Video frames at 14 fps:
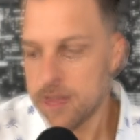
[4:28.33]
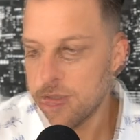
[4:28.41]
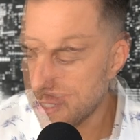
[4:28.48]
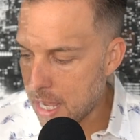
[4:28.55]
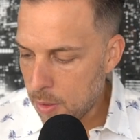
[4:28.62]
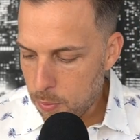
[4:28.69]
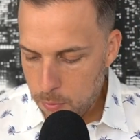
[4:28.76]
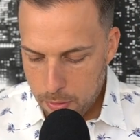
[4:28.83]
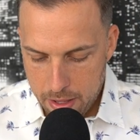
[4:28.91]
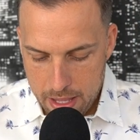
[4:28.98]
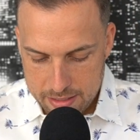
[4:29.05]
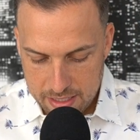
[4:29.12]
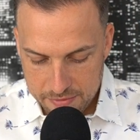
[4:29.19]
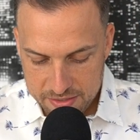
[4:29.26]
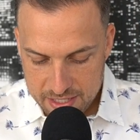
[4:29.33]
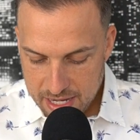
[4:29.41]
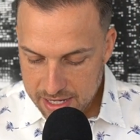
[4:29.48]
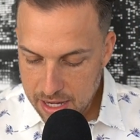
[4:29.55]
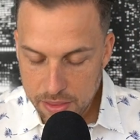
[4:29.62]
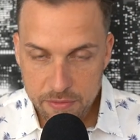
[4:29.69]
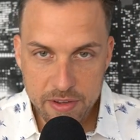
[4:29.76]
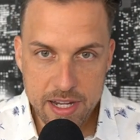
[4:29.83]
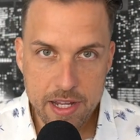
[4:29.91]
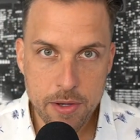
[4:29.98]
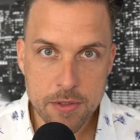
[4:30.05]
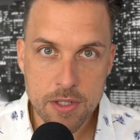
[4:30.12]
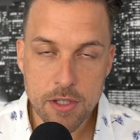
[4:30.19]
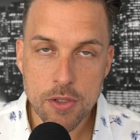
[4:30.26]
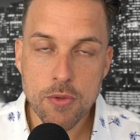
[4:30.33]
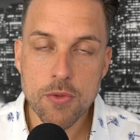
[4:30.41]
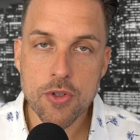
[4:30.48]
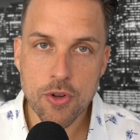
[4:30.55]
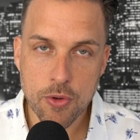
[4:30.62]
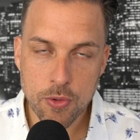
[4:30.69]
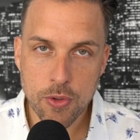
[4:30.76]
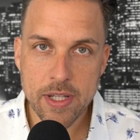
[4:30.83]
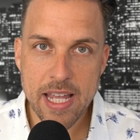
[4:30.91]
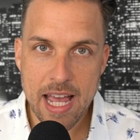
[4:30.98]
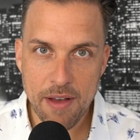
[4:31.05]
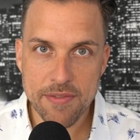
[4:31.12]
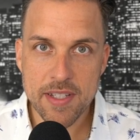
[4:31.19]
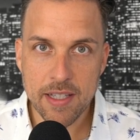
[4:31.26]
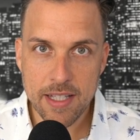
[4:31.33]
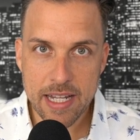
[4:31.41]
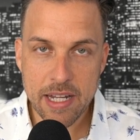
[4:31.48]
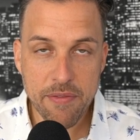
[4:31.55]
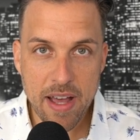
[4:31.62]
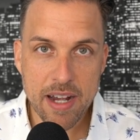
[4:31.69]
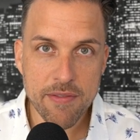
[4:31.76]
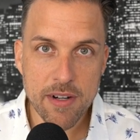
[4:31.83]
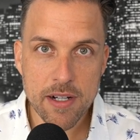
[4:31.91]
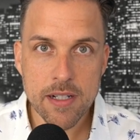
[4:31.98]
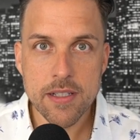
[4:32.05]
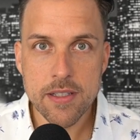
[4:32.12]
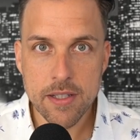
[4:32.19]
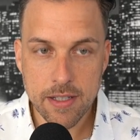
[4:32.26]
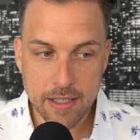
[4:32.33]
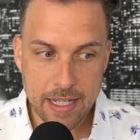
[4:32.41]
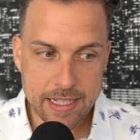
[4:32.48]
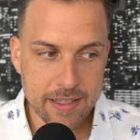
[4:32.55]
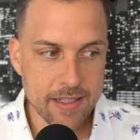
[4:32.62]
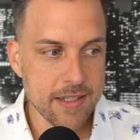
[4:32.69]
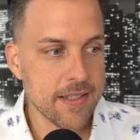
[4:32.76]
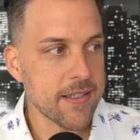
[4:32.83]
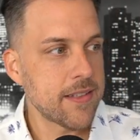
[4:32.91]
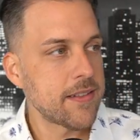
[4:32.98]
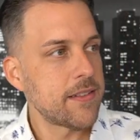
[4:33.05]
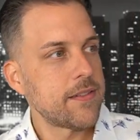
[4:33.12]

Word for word: Now, as I've said in other videos, you truly have to like vetiver to like this.